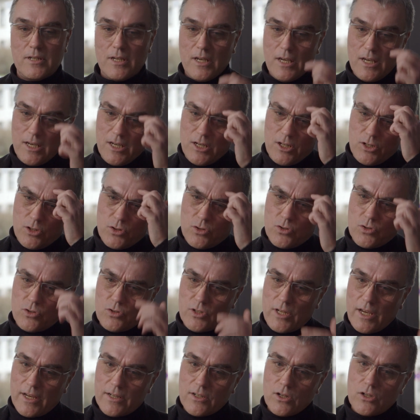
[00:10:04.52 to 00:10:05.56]
but mm-hmm.
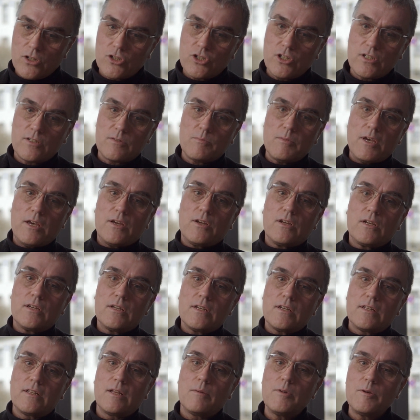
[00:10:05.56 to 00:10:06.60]
technologies
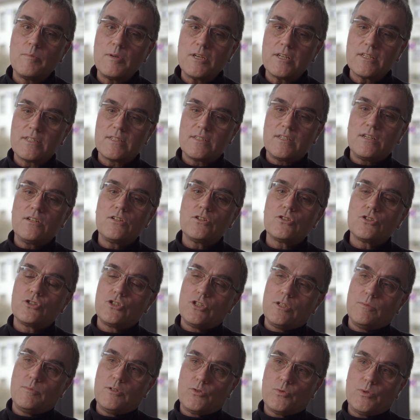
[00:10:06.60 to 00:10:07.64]
may, there may be a
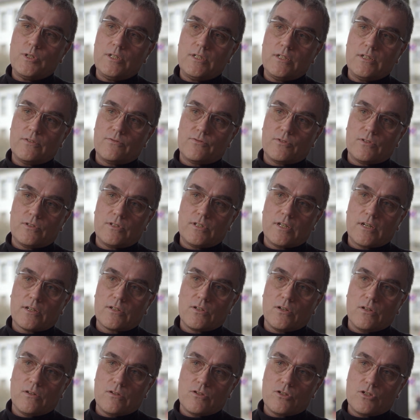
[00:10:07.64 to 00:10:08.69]
synergy between different
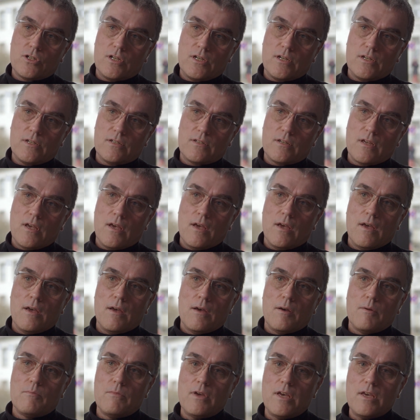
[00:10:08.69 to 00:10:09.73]
technologies.
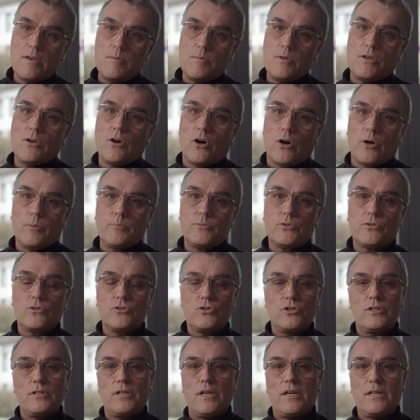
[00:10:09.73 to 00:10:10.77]
Maybe
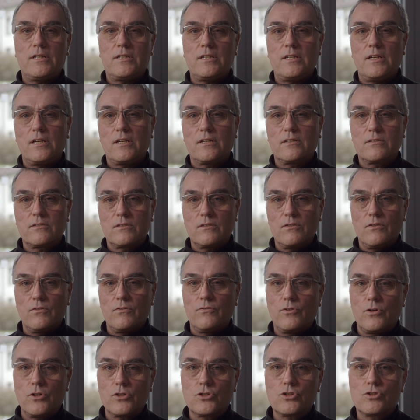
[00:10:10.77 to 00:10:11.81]
optogenetics,
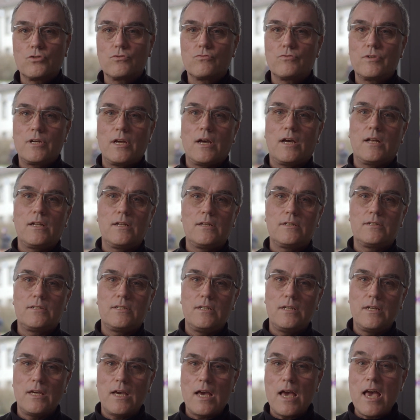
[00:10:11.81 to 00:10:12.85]
virtual
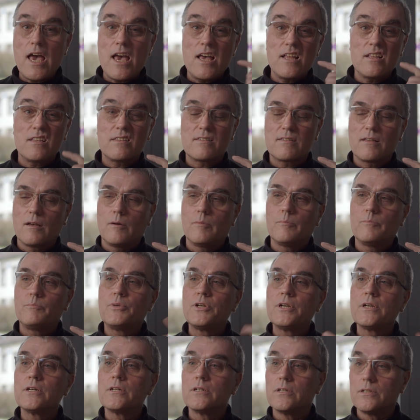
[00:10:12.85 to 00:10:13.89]
reality, and some
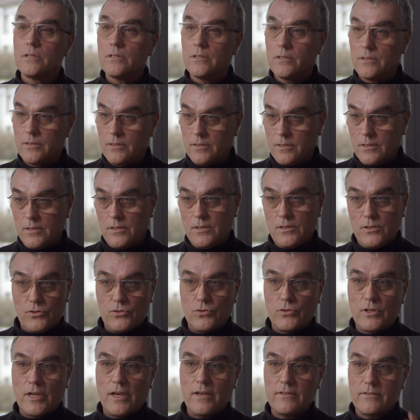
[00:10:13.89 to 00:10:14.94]
pill
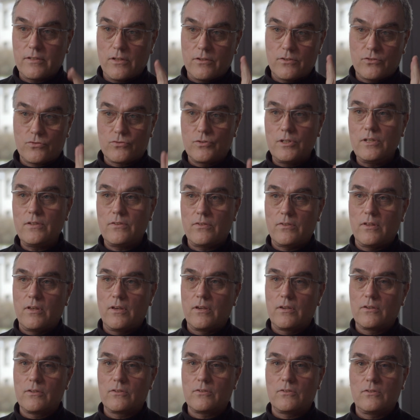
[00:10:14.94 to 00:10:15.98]
together, three
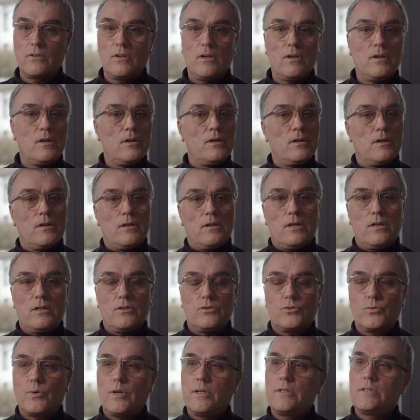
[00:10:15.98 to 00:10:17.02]
things
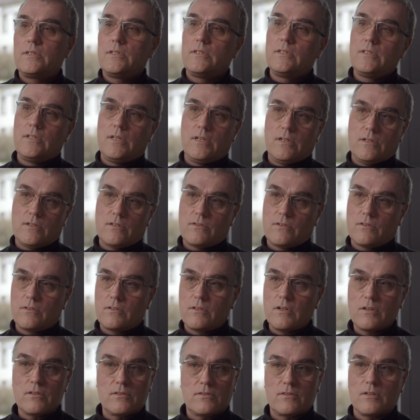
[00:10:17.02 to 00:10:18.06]
in 20 years,
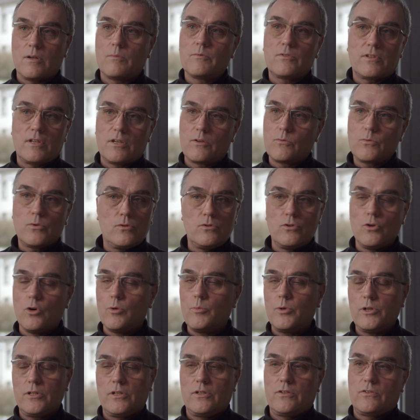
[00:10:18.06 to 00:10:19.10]
does something
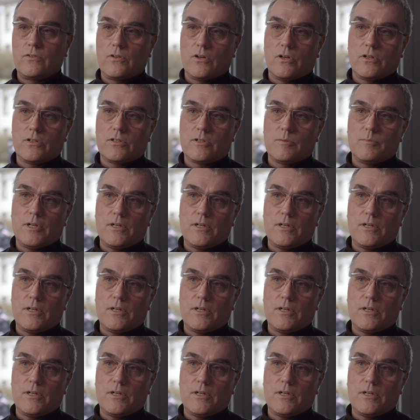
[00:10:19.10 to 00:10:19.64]
nobody thought